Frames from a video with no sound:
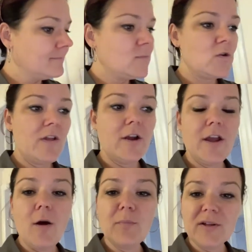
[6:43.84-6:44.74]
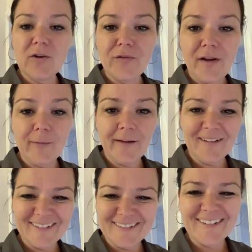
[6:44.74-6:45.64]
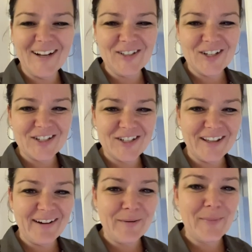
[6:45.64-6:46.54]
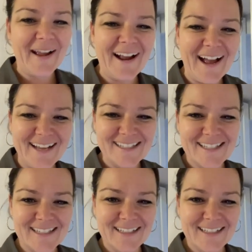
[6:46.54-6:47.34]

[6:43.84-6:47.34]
So there you go. Bring the whole family. I'll talk to you later. Bye, guys.